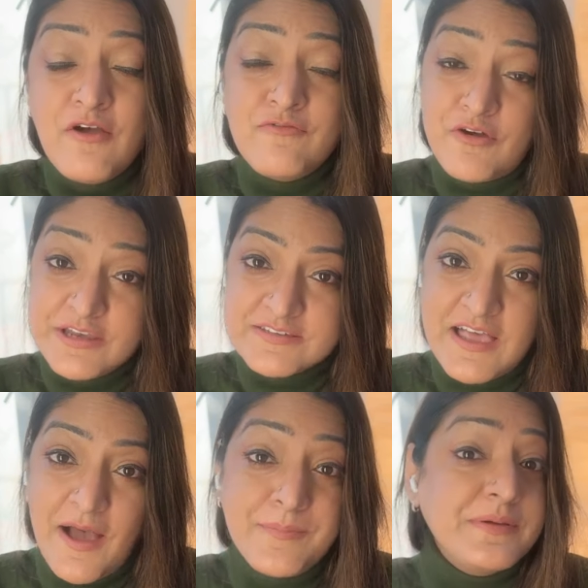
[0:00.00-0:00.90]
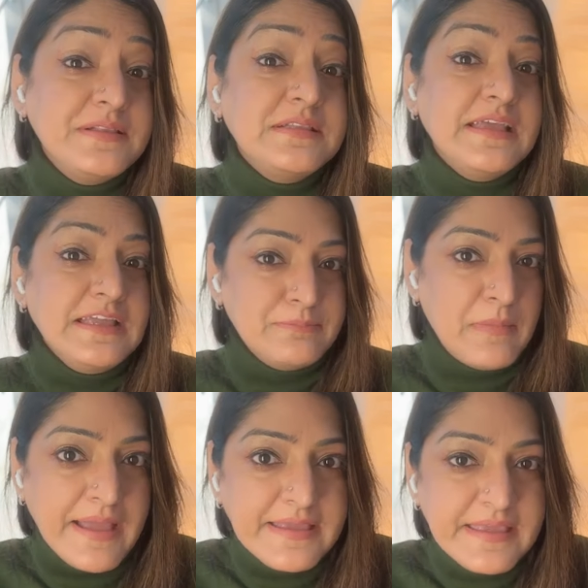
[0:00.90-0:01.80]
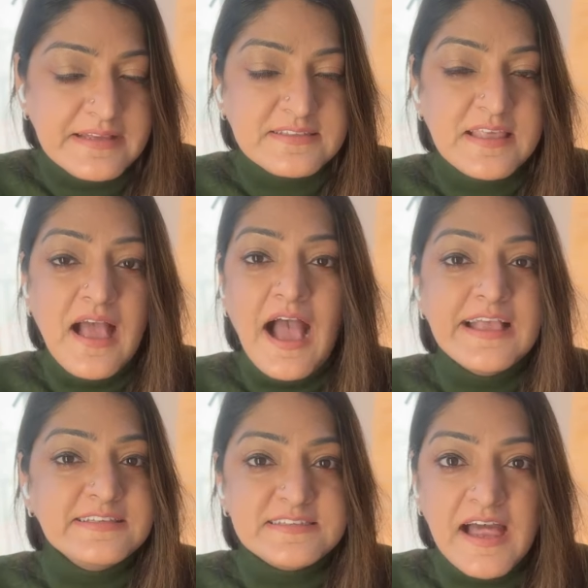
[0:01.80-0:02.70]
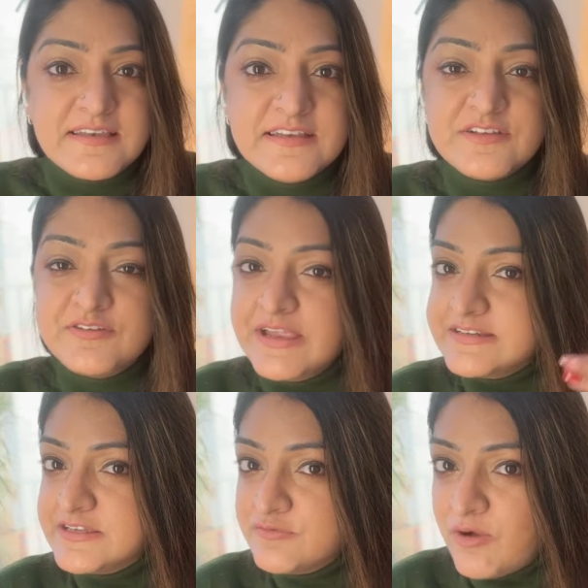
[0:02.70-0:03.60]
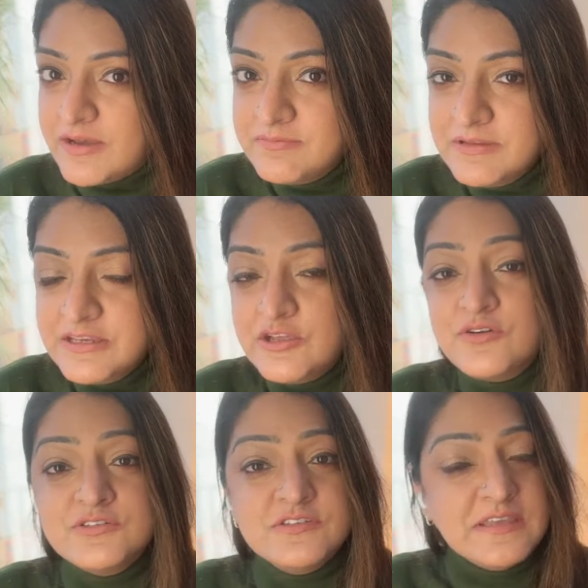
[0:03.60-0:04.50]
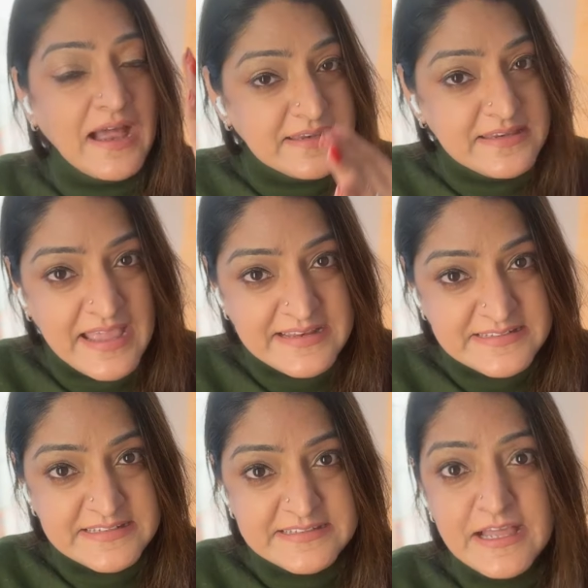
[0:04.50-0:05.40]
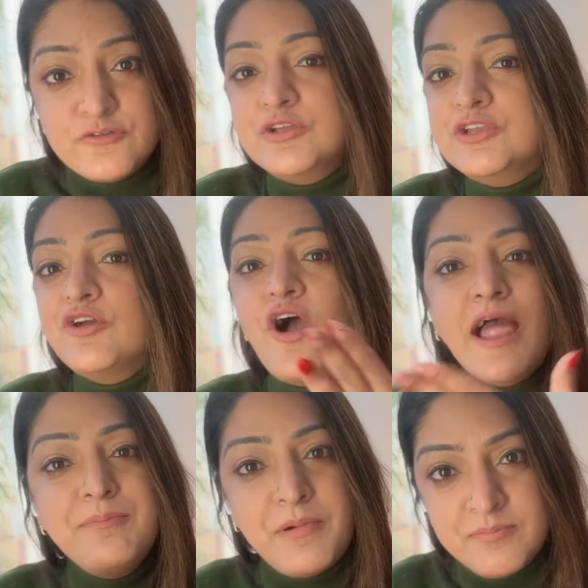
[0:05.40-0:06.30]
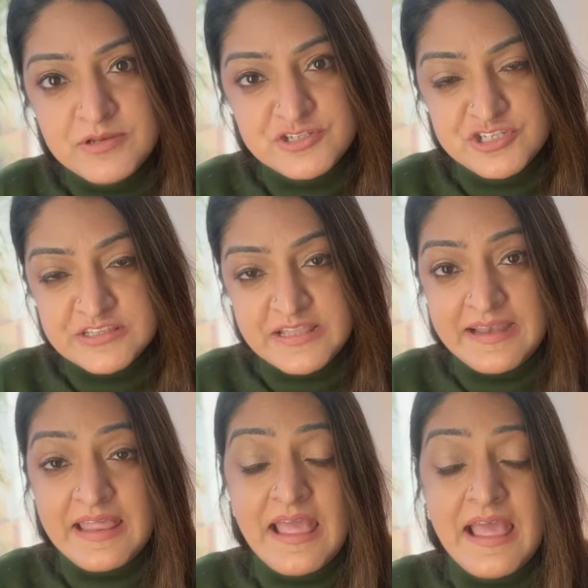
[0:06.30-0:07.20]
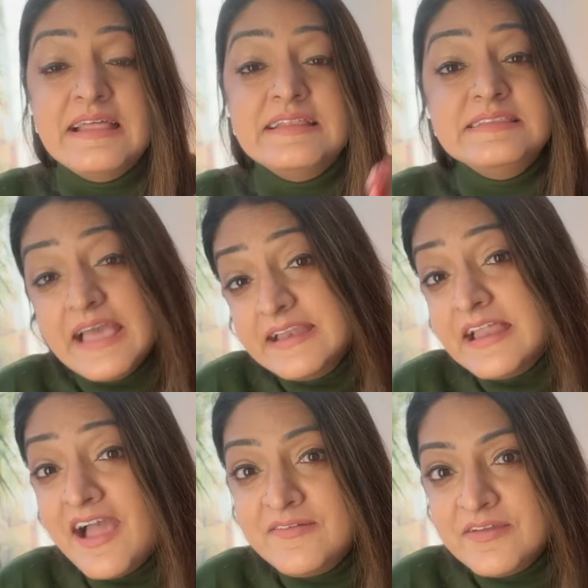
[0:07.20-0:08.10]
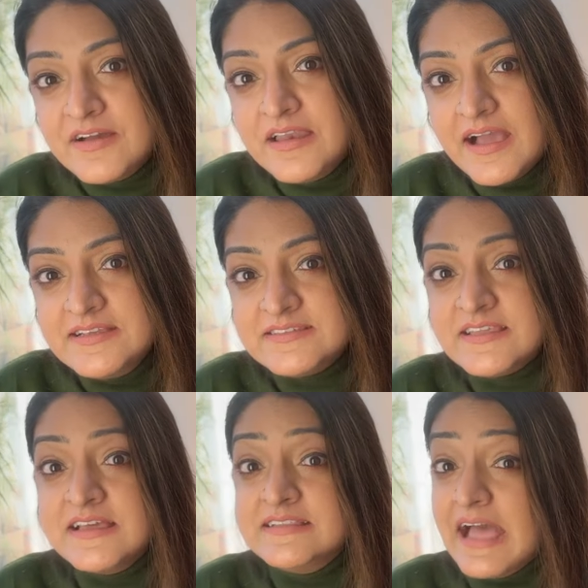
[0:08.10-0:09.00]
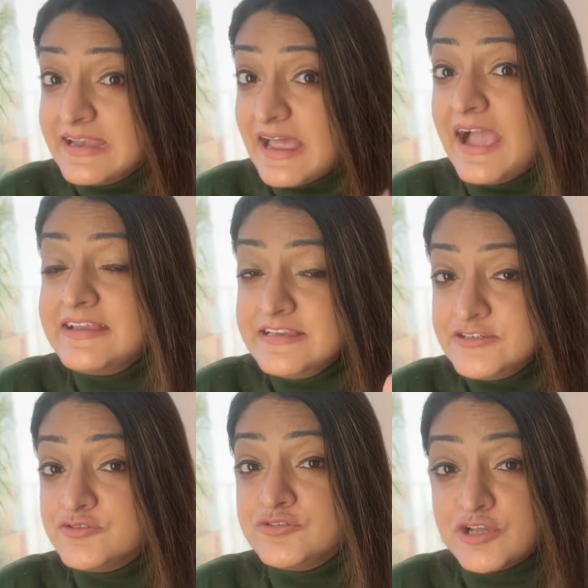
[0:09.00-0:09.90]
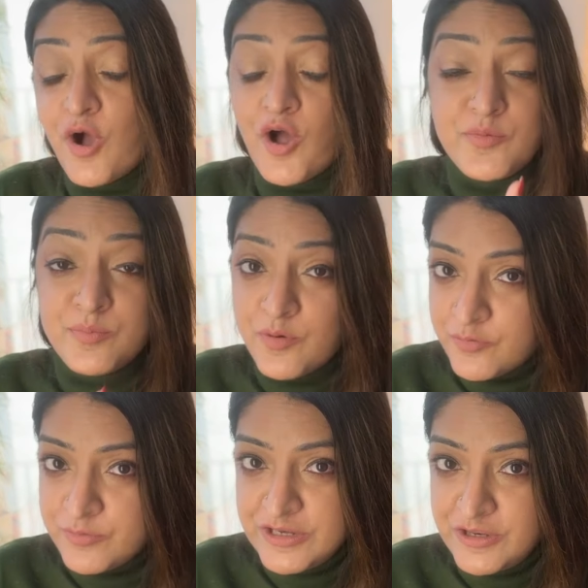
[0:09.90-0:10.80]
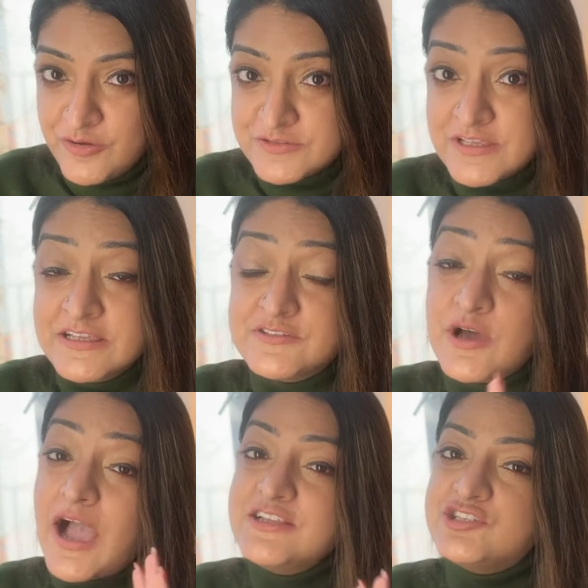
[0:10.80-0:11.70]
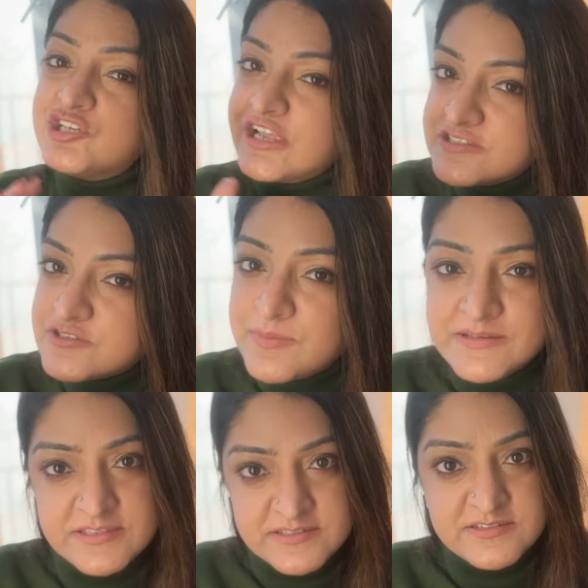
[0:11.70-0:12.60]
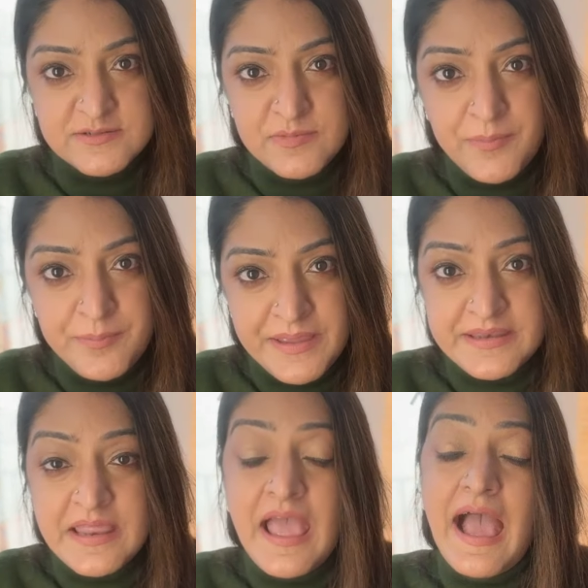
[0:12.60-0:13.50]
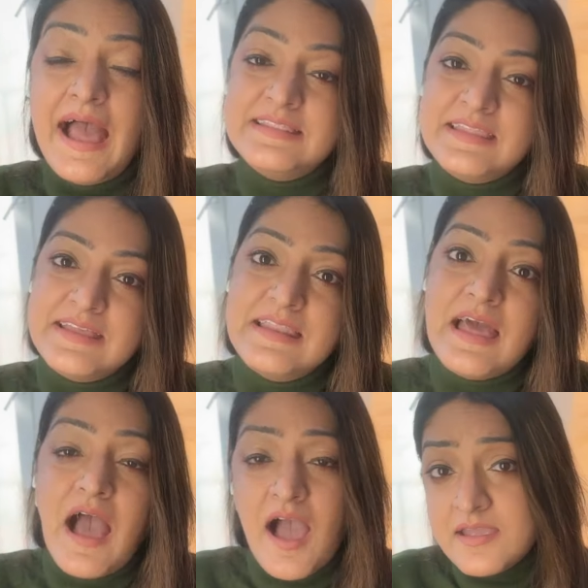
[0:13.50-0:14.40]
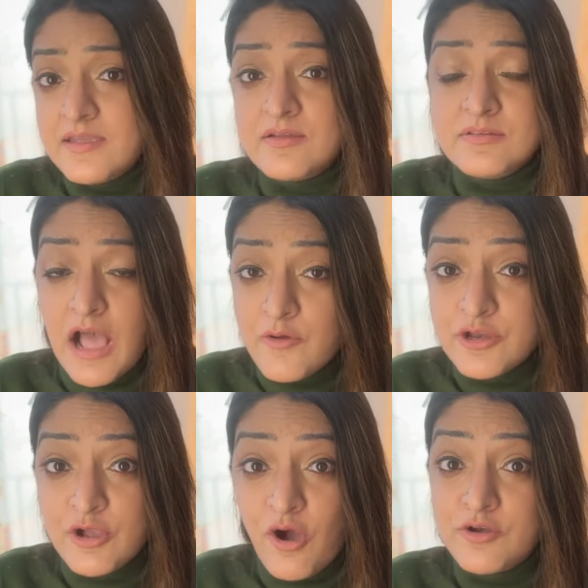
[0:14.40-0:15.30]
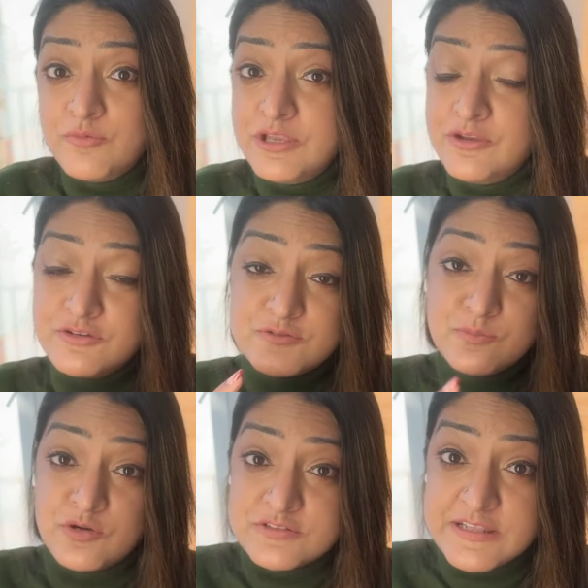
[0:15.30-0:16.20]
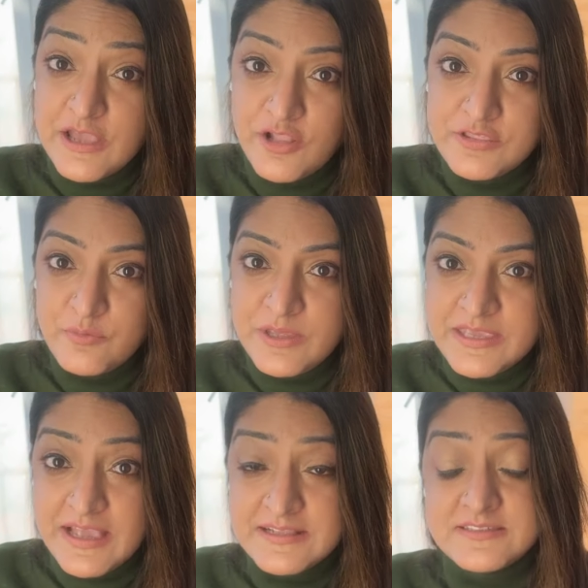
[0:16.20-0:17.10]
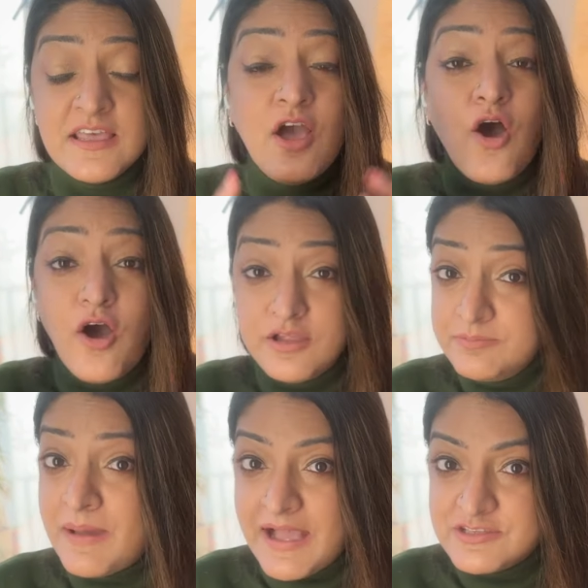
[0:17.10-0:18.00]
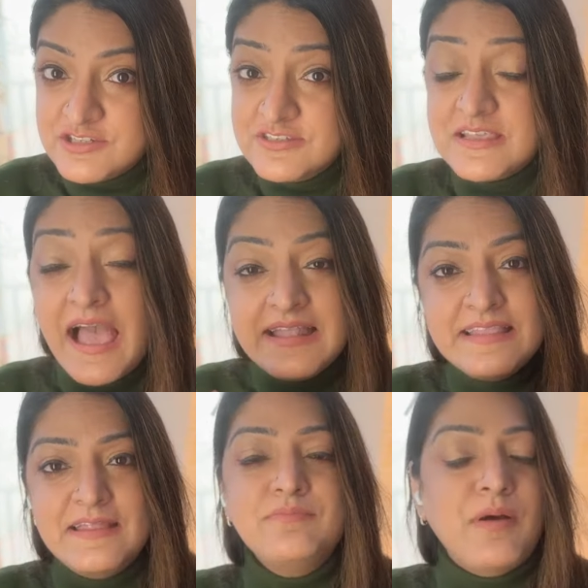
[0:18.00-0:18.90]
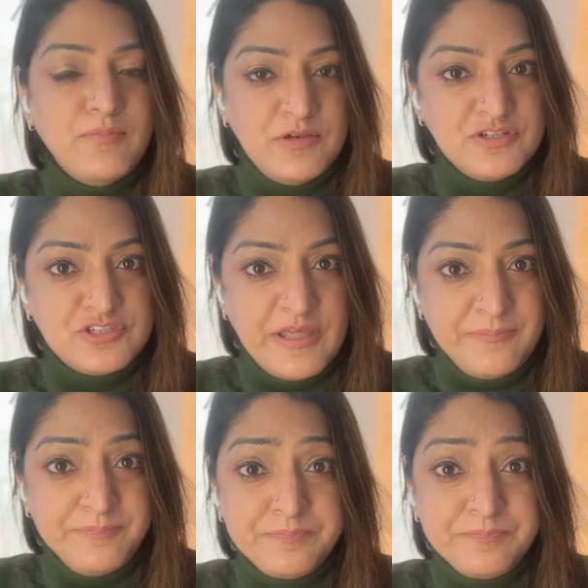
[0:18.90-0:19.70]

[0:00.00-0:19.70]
For example, in my case, I started creating one video, started editing that video and publishing that. Then I realized that I need to record more videos. So I changed my system a bit. And then I now record videos mostly on the weekends, on batches, and then publish them.